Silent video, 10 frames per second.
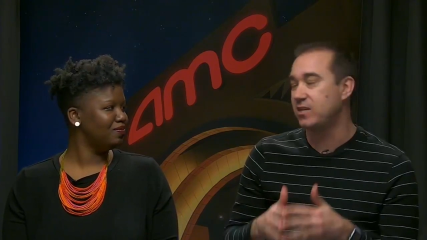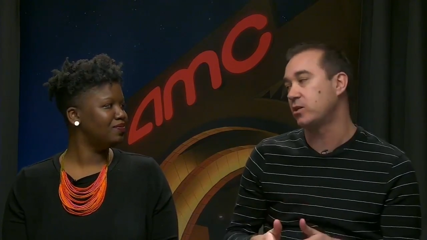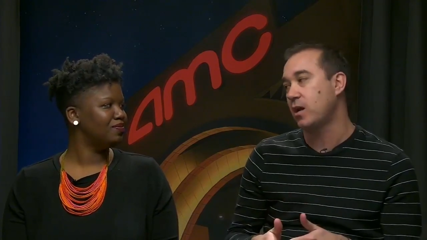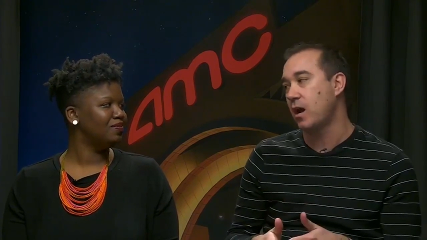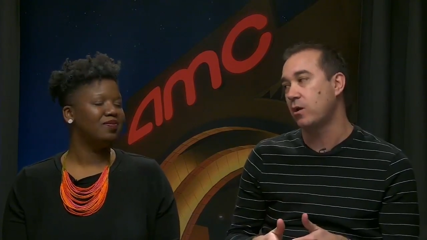
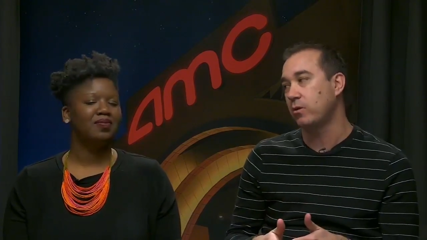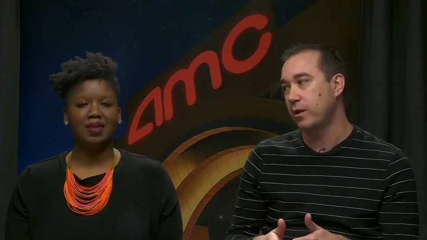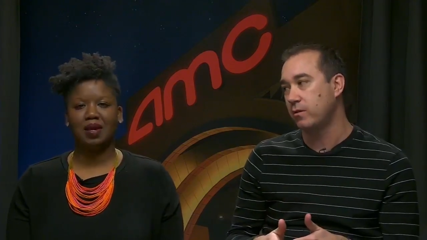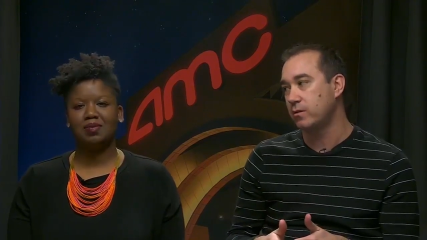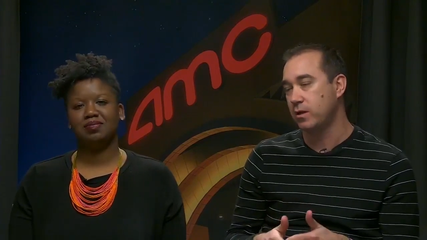Speaker 1: Chicago
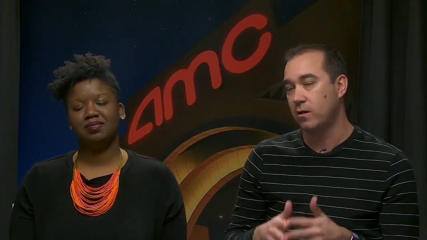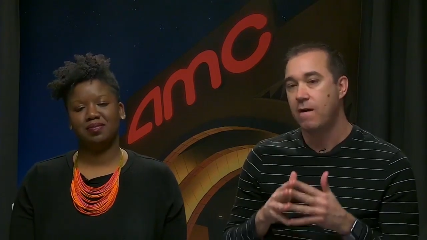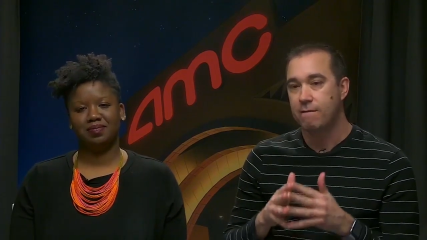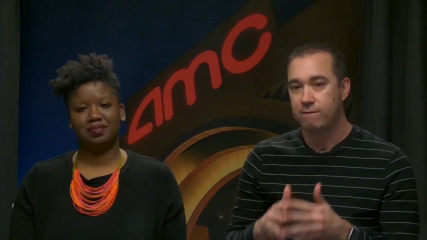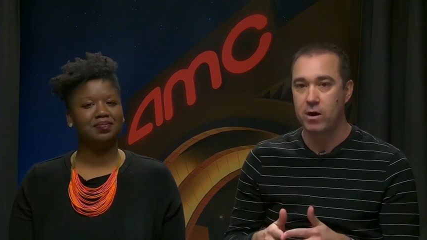later yep. this year.
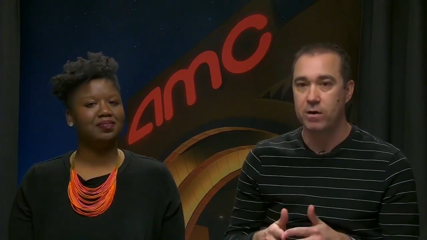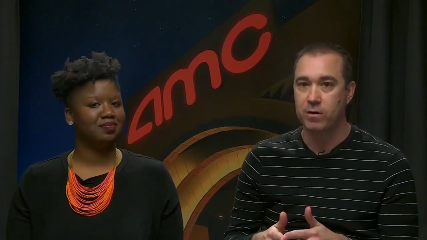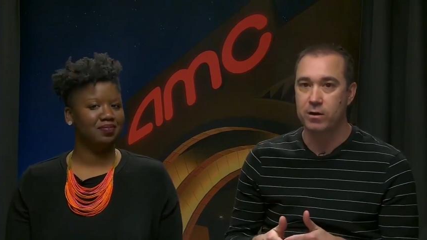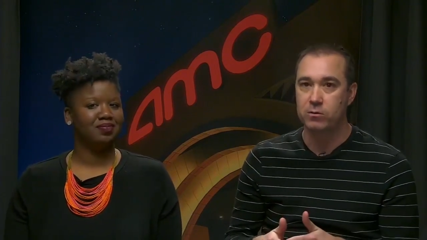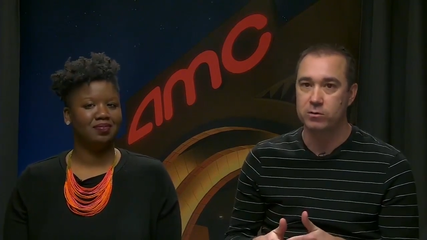Very,
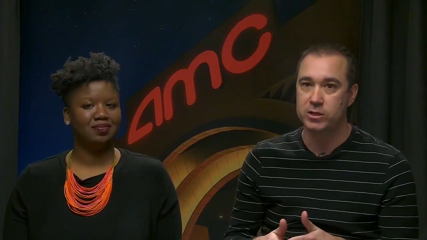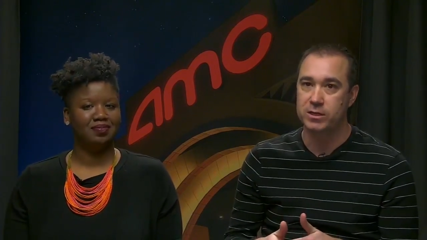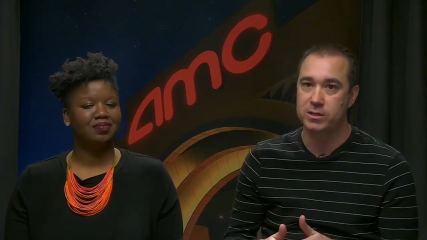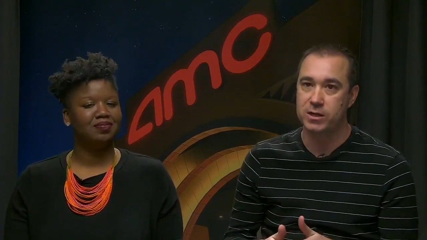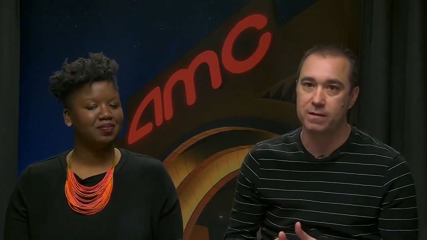very cool
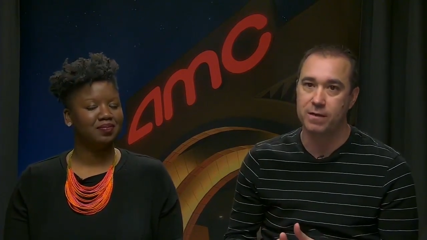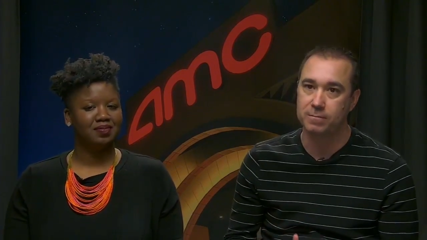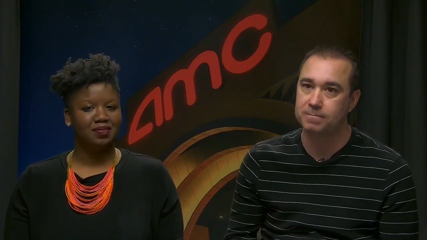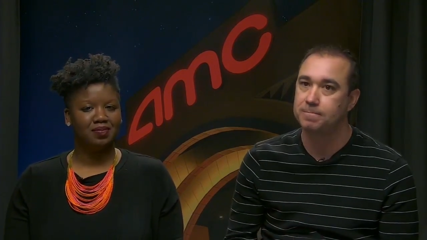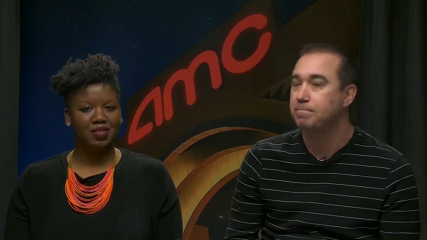chance you got
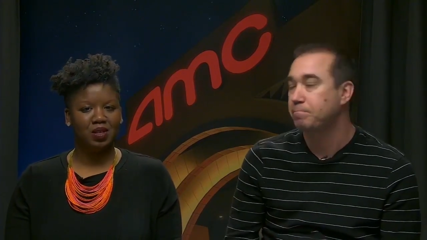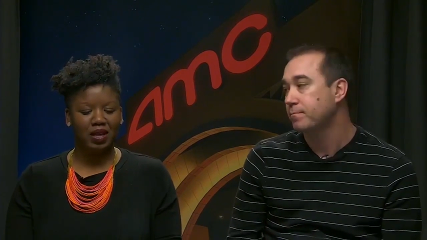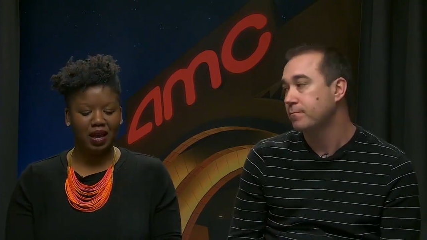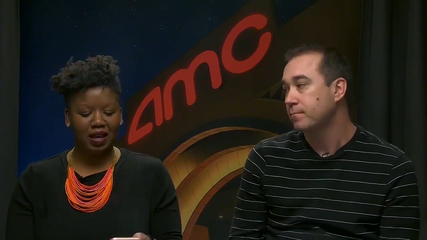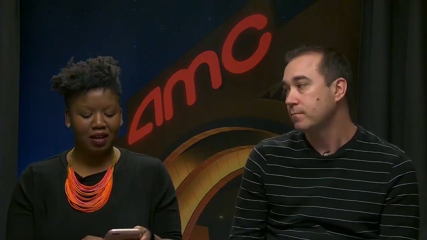there.
Speaker 2: So
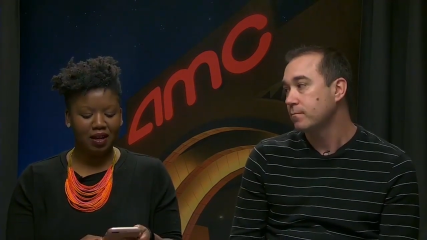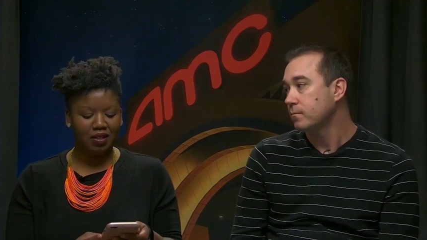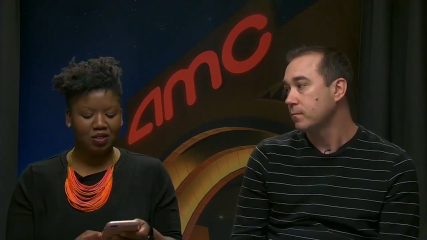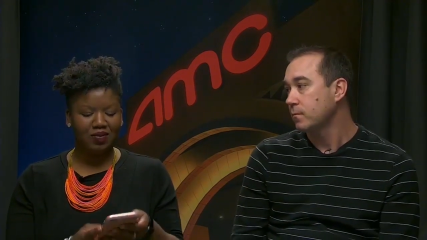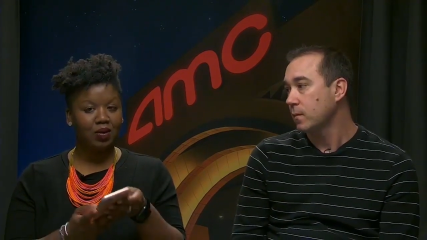we had
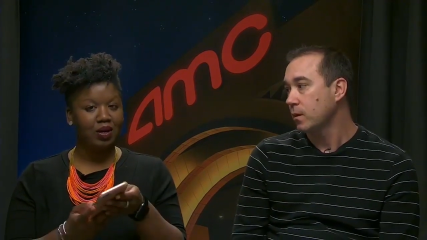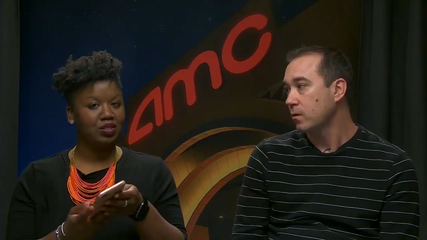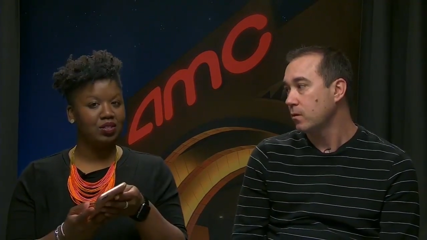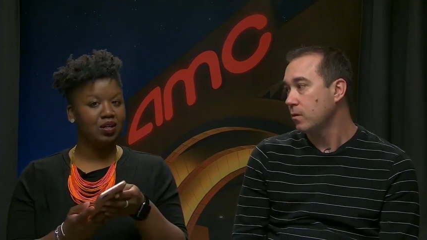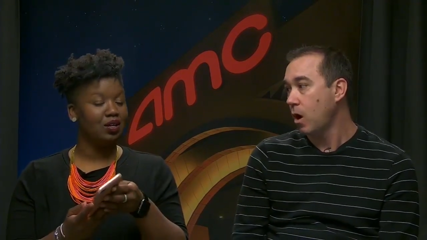a trivia
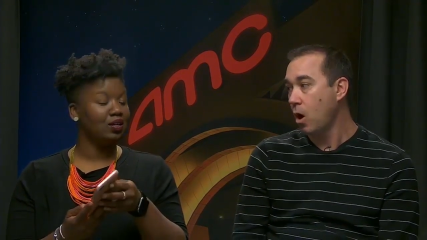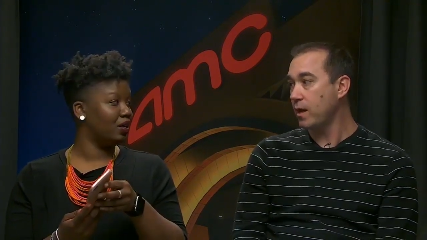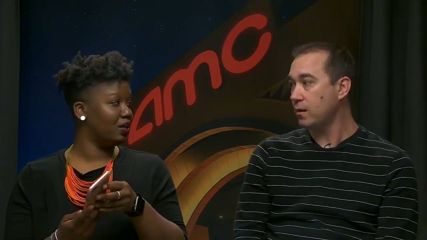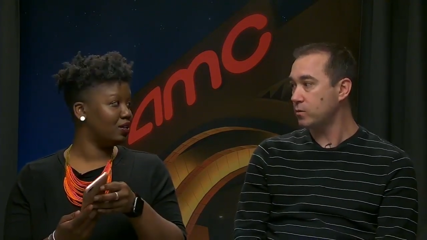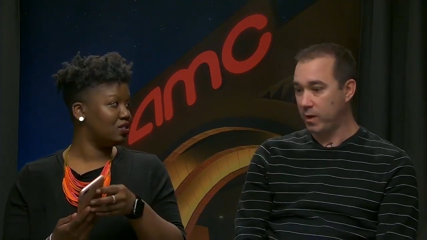question earlier.
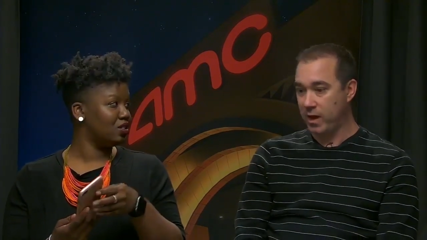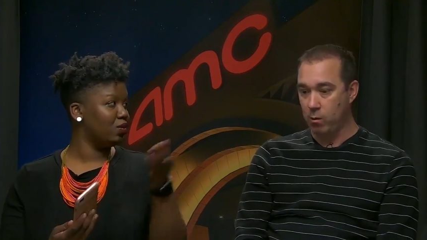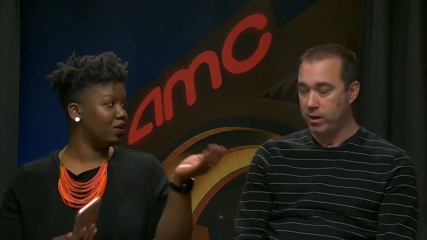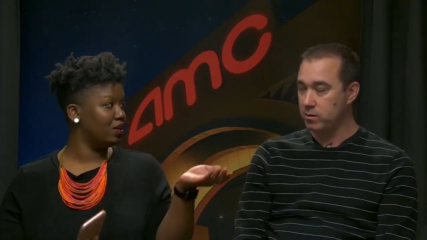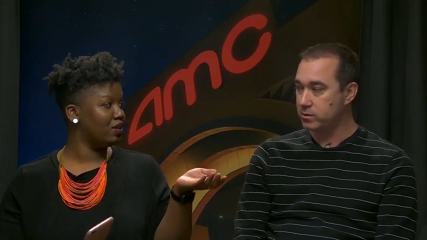Oh, yes. We so
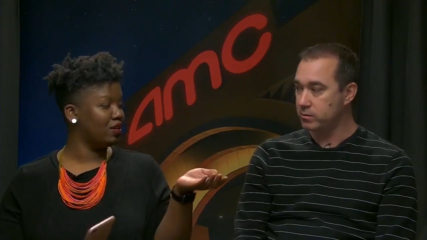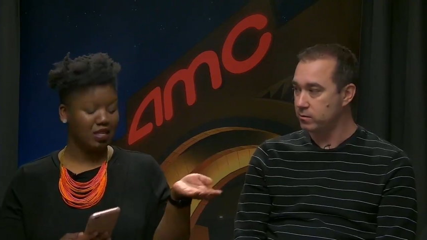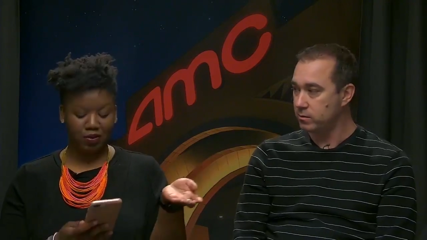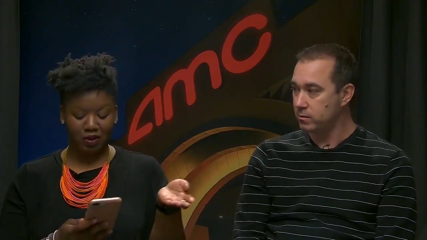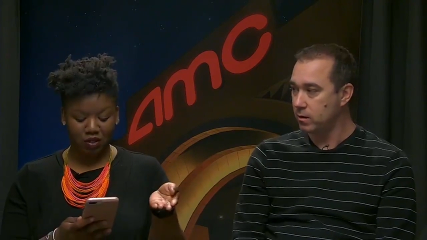got winners? We,
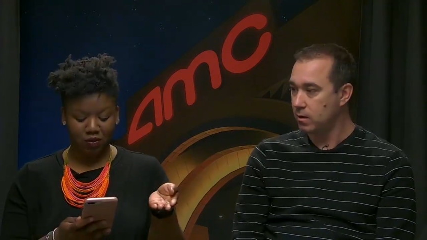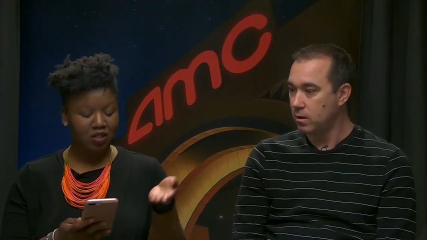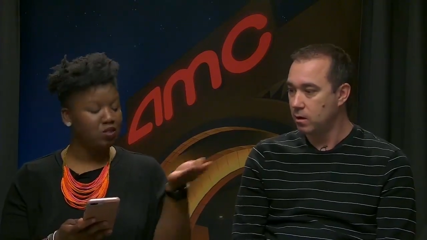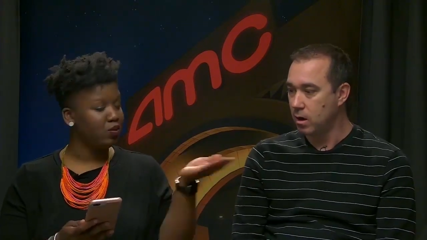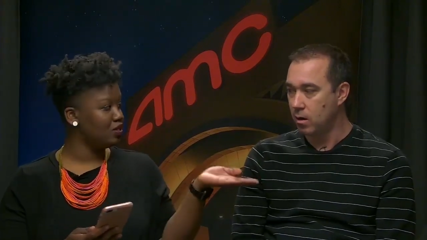yes, we have two
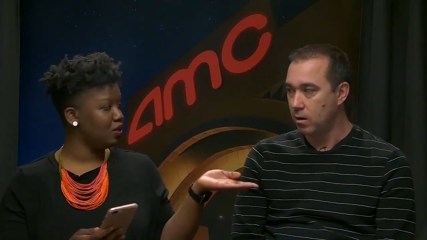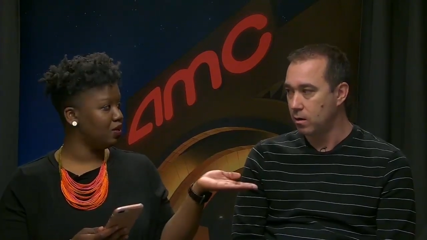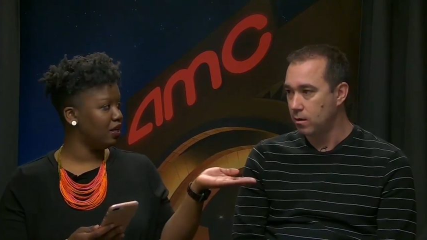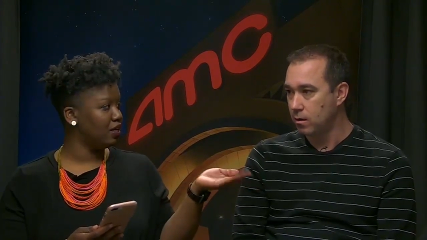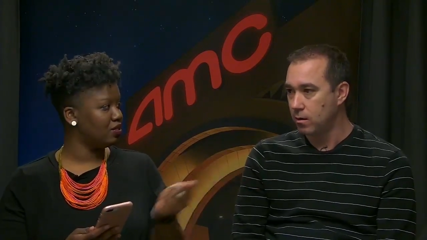winners. You want to
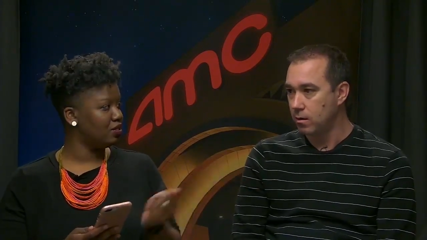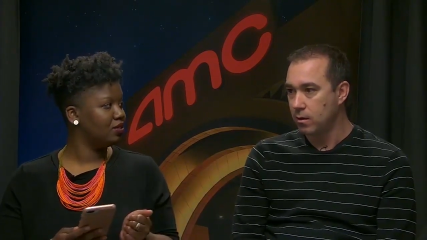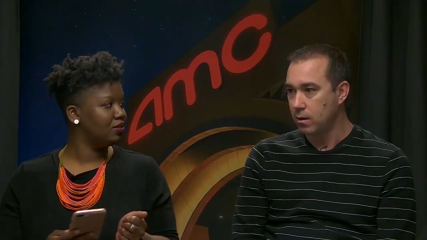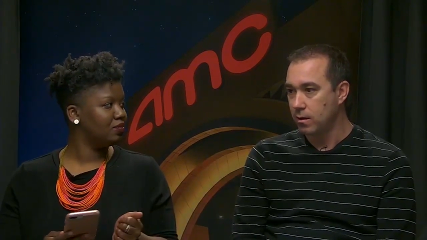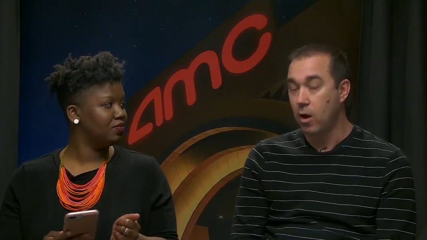tell them the answer?
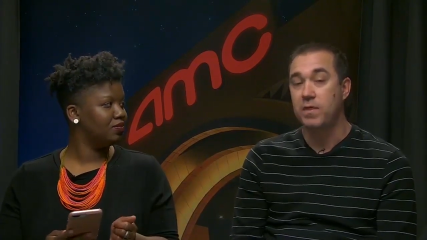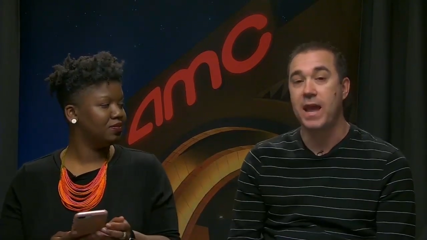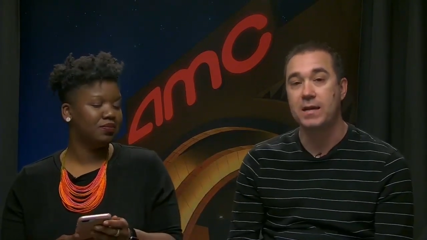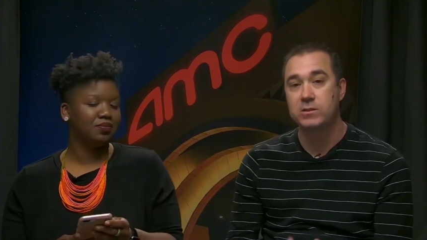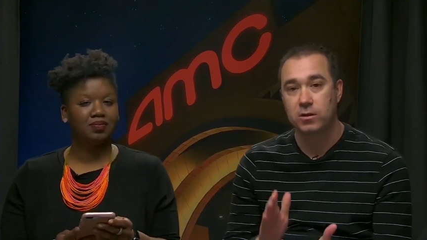
Speaker 1: Oh,
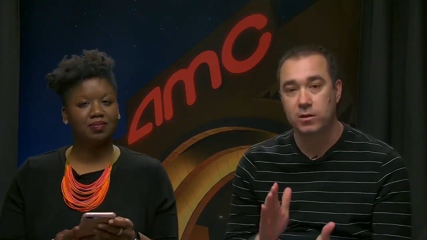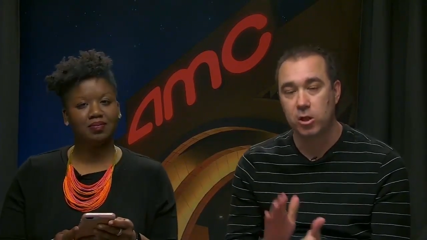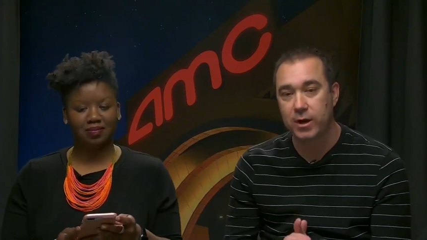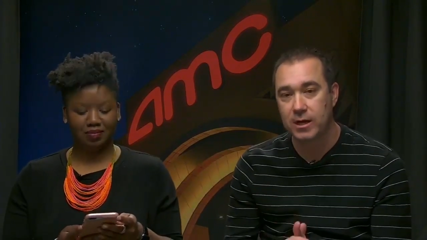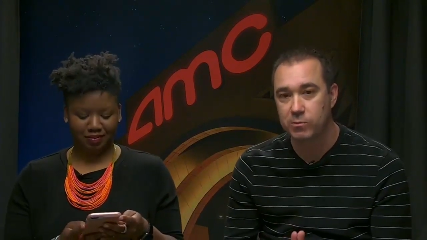the answer,
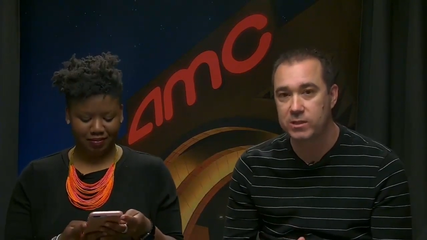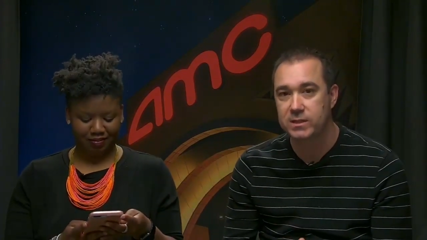Chloe Grace Moretz's